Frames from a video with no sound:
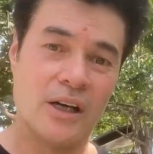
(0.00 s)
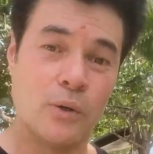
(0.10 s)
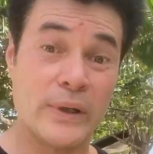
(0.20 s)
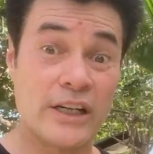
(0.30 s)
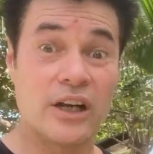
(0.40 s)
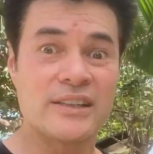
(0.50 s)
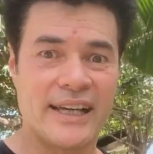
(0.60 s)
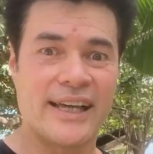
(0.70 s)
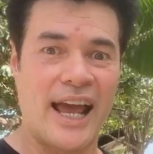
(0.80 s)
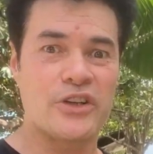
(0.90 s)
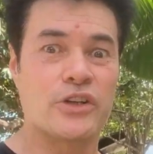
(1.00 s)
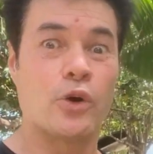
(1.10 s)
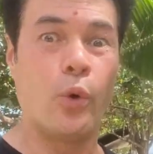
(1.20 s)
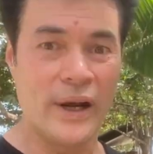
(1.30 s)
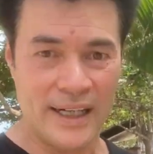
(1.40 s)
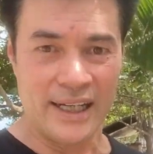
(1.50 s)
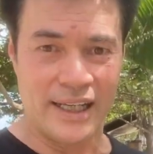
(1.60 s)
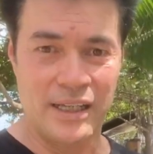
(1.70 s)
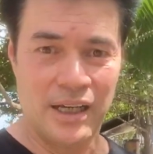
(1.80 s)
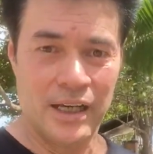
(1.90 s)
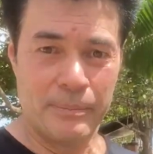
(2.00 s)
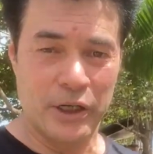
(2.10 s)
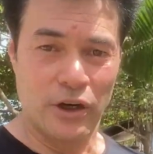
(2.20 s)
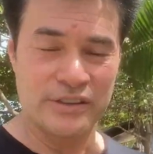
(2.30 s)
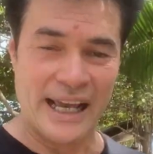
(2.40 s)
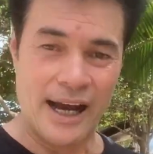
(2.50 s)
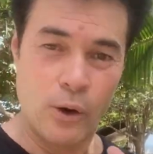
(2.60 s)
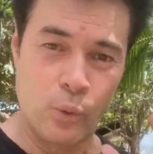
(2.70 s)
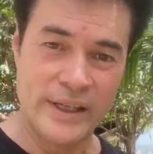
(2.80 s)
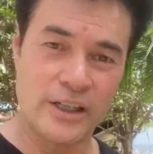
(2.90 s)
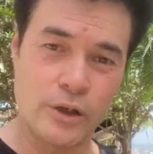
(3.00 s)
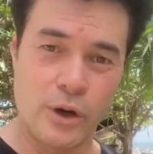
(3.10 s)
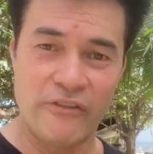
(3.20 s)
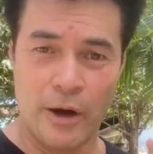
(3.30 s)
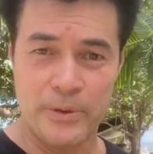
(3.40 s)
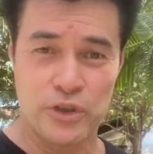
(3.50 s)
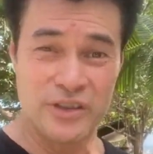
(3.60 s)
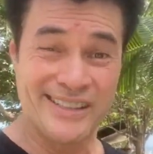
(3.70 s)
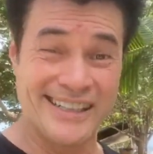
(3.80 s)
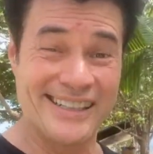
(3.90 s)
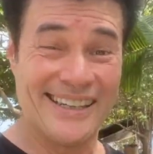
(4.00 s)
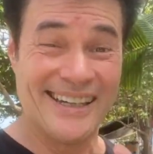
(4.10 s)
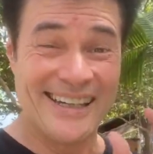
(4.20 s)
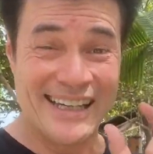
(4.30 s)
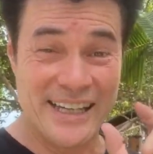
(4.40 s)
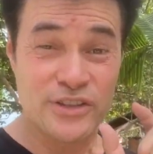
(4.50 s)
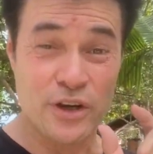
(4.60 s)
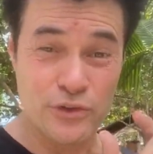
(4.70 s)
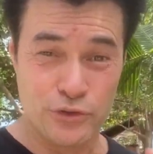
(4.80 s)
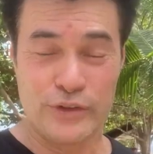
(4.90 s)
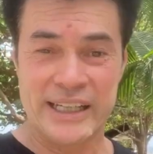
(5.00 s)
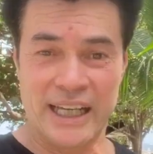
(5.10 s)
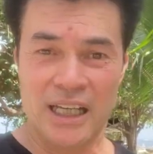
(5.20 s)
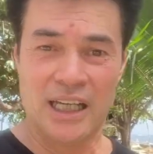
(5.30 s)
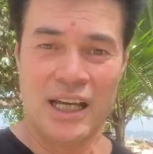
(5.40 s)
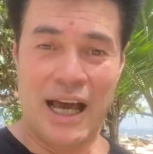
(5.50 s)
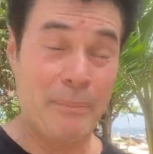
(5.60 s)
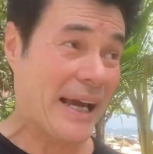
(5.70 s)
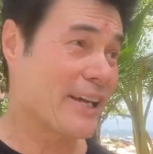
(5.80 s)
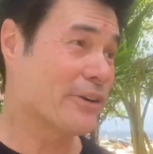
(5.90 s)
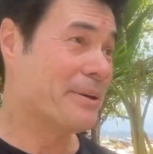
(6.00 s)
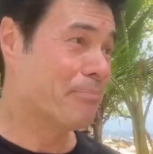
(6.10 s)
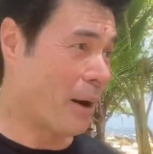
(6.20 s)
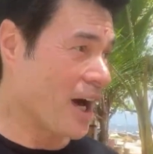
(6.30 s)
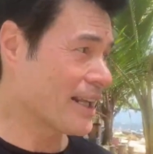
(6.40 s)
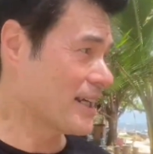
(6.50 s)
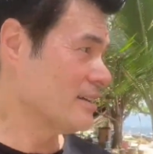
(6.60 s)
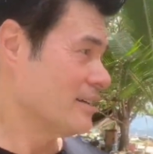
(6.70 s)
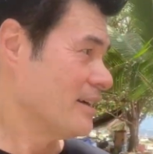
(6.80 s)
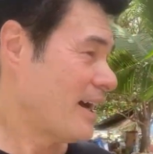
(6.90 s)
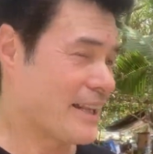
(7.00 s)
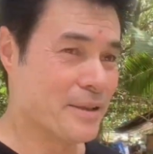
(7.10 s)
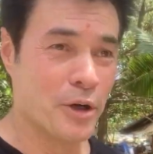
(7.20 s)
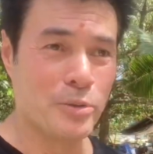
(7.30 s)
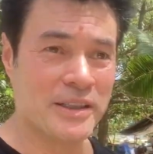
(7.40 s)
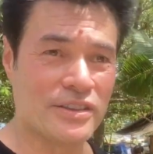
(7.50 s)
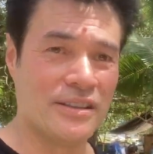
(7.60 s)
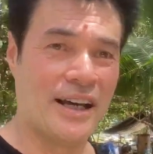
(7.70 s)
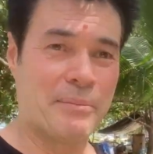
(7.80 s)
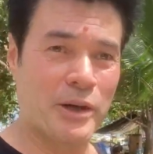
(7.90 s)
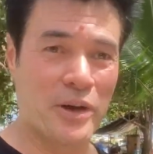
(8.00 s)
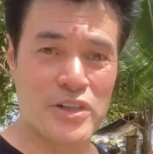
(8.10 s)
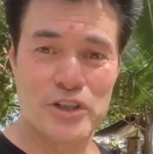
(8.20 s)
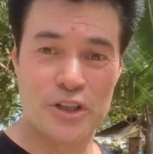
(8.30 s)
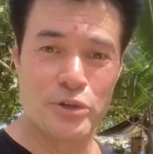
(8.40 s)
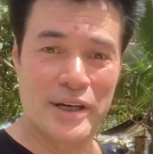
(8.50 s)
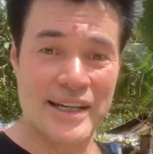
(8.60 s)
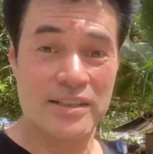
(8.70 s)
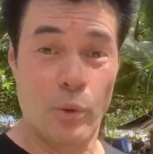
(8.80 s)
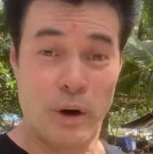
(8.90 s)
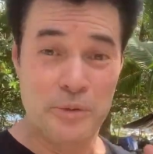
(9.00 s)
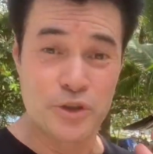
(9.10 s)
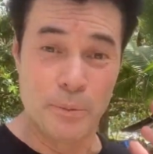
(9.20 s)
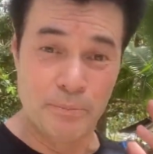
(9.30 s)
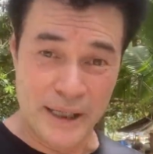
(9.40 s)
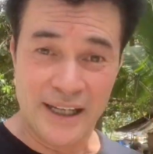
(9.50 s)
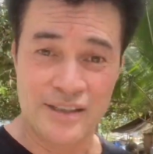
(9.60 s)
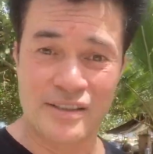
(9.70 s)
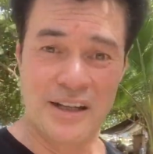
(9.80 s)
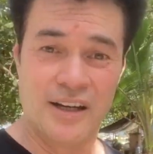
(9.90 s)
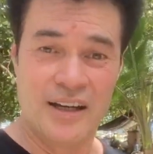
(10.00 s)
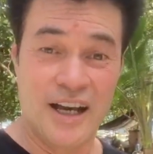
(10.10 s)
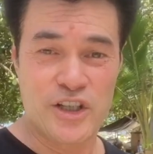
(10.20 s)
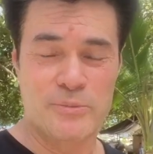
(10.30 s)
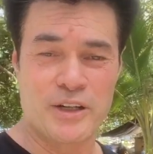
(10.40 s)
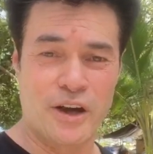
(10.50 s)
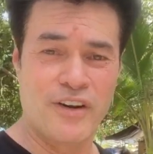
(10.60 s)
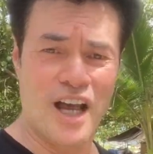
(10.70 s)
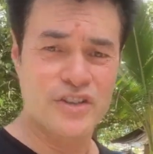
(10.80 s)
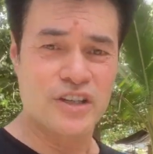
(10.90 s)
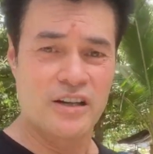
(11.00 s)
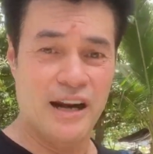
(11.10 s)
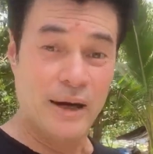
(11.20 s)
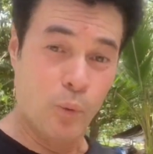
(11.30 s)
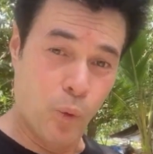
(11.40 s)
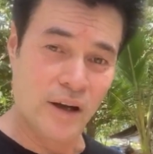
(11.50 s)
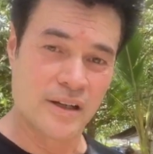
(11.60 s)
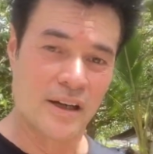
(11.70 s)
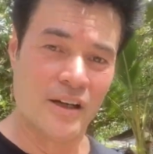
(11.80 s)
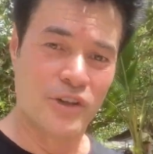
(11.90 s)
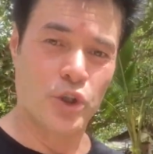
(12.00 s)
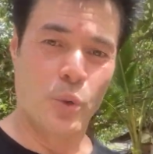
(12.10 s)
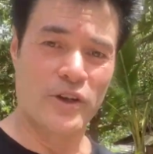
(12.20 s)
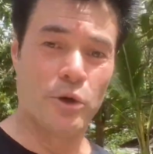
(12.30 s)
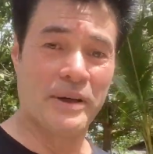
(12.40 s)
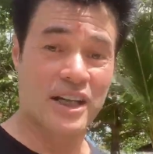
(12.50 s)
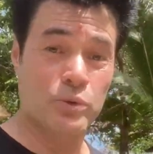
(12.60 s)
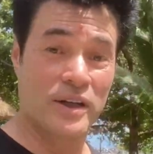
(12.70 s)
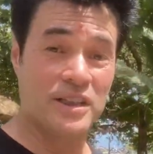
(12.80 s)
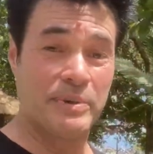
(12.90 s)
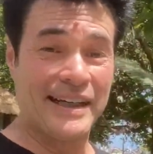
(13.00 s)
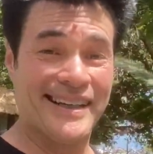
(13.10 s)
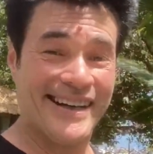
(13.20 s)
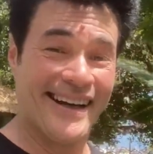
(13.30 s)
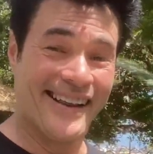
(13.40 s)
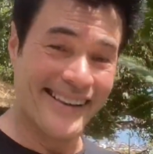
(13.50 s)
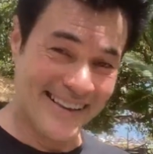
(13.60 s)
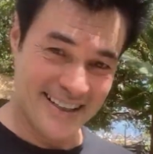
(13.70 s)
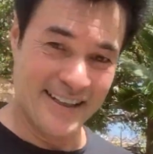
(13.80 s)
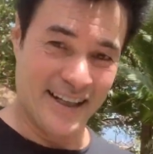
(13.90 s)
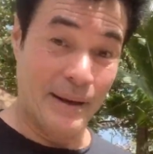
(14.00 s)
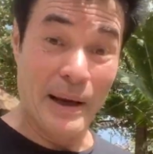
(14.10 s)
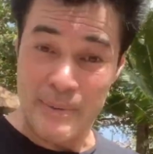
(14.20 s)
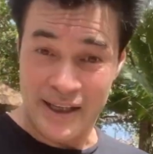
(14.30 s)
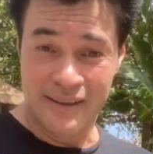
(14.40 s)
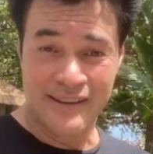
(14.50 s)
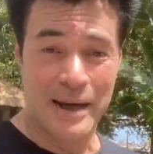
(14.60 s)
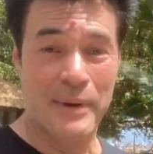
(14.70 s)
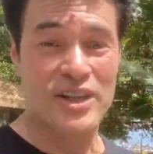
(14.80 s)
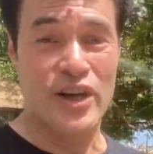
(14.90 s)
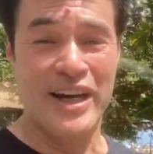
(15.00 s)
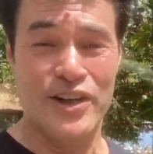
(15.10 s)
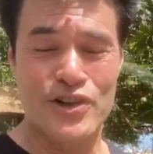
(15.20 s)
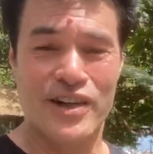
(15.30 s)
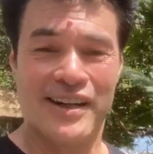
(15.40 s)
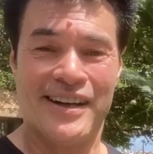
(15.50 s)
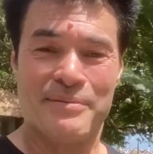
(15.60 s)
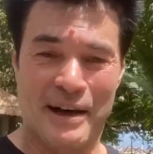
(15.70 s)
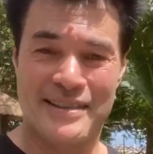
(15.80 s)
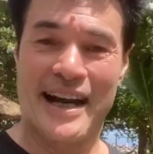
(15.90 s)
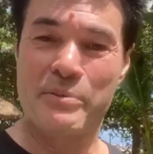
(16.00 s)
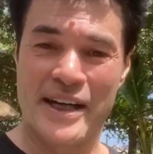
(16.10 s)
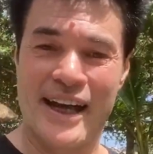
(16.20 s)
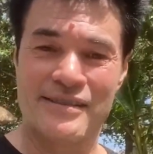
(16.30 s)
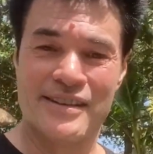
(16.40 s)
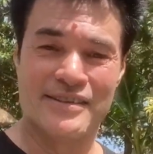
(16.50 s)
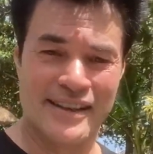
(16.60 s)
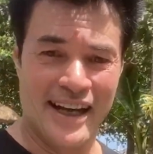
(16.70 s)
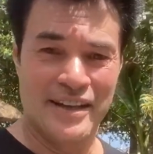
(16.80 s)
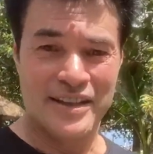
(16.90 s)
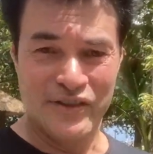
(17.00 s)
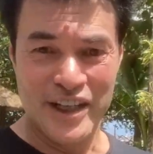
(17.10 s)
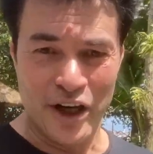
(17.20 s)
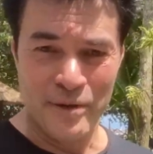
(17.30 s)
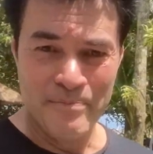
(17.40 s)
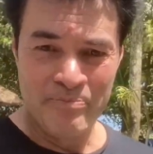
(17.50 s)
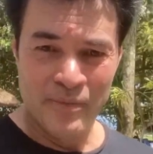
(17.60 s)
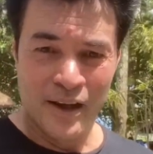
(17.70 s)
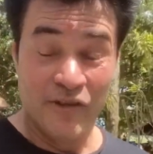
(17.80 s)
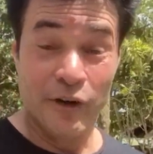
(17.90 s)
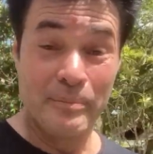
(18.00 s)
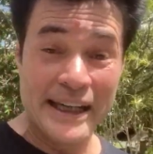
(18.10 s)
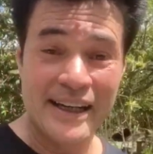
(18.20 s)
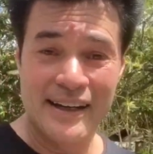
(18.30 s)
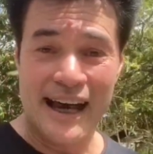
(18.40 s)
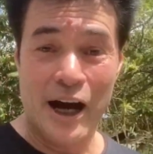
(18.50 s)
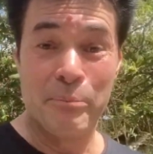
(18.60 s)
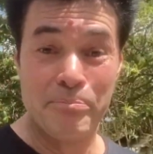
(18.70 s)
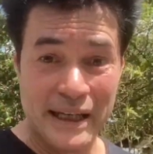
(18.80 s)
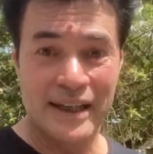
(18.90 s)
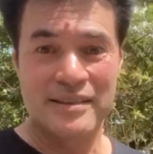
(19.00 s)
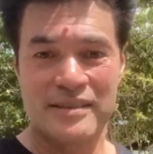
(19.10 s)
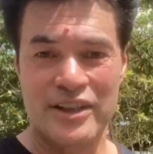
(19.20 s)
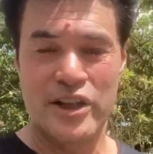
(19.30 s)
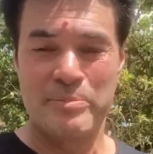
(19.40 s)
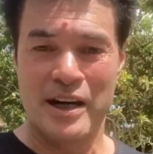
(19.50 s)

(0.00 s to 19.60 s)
we gotta take action quickly because our window of opportunity is shrinking. I'm back here in Bali at the moment, and my question for you is what was your biggest achievement of last year, and what do you want your biggest one to be this year? And maybe that might change by the time we get to the end of this video. For me, our biggest achievement